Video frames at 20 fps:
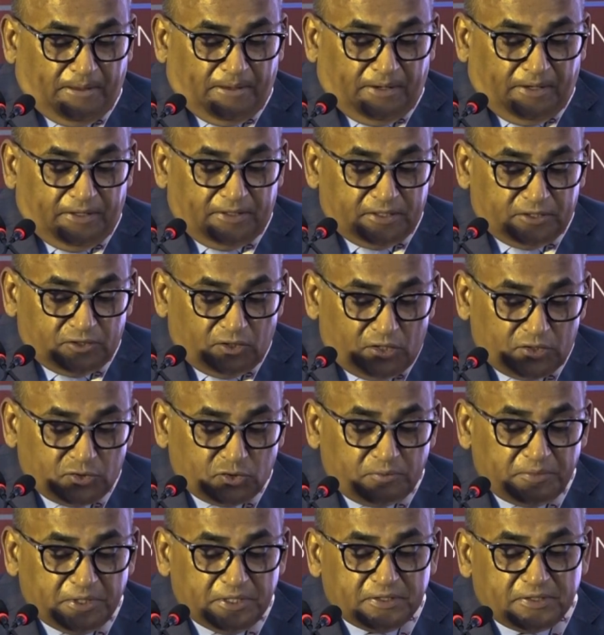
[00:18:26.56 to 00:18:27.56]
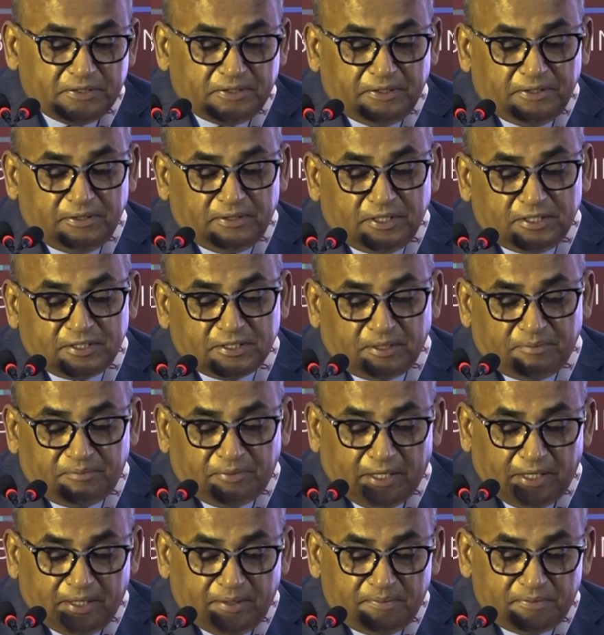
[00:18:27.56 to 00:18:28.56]
It has also been seen that
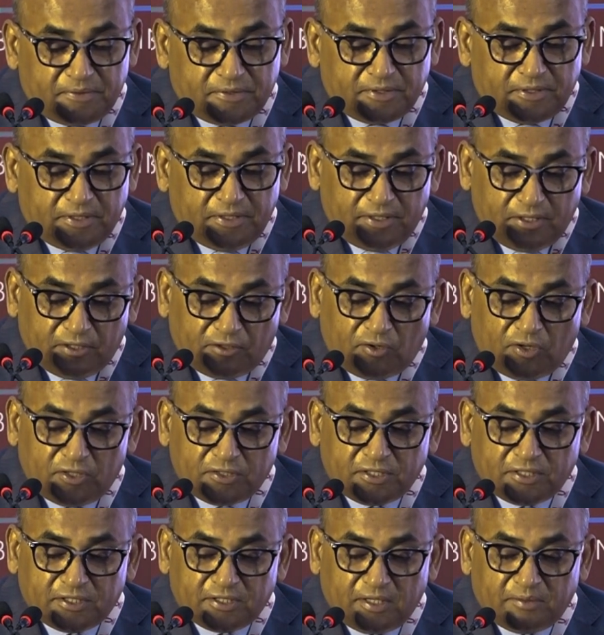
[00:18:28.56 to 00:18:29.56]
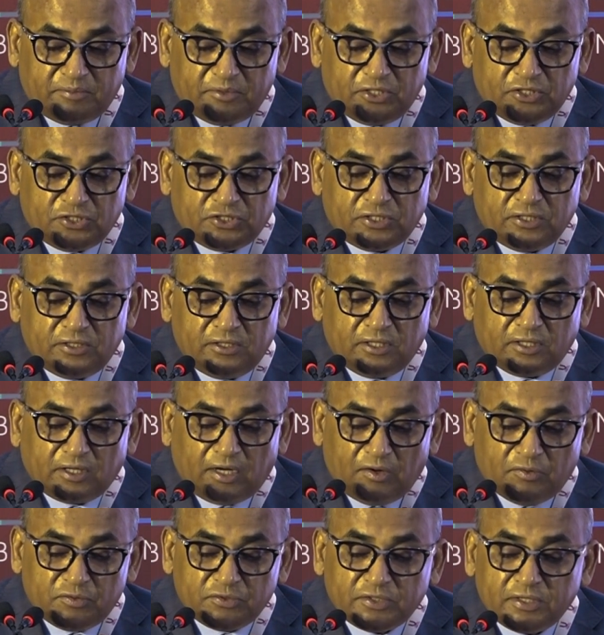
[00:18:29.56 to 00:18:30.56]
sometimes in a cross-examination, the
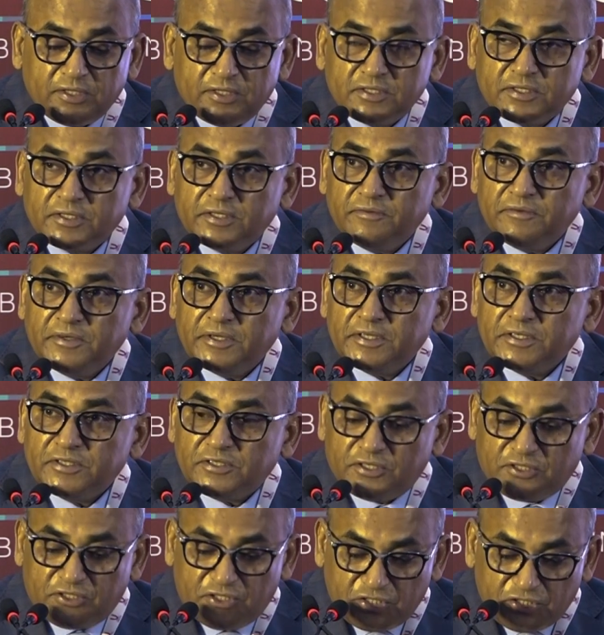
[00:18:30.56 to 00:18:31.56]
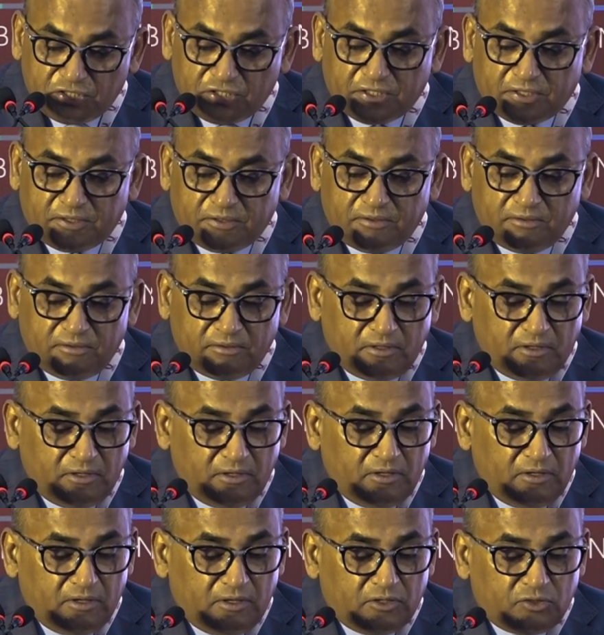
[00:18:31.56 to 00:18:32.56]
counsel is giving a suggestion
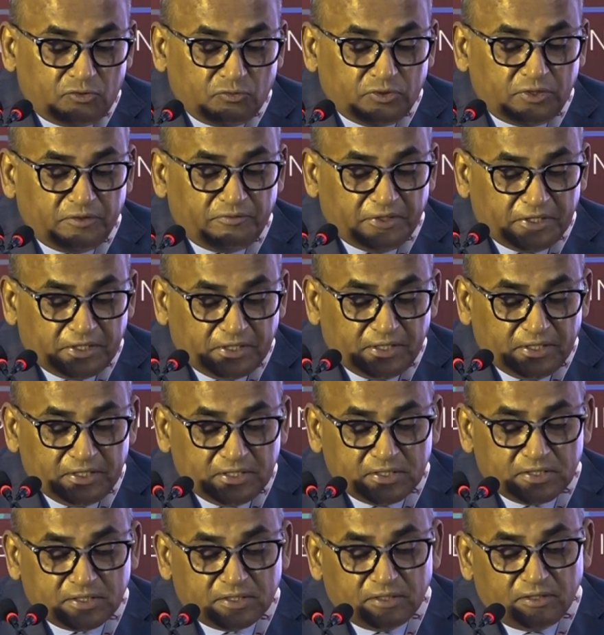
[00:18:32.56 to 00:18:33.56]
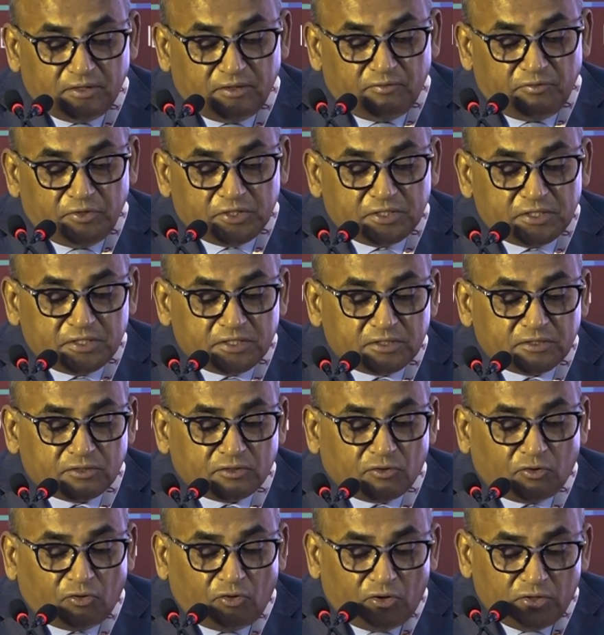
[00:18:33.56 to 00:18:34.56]
to the witness which is
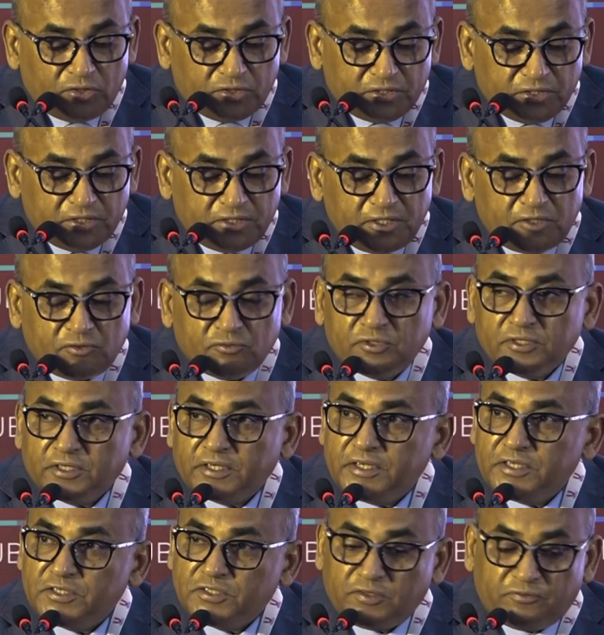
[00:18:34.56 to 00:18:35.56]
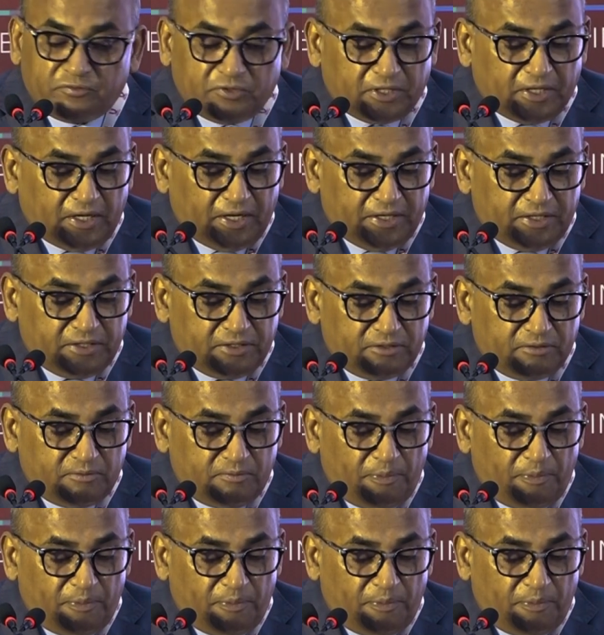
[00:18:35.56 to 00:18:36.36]
contrary to the case of the client.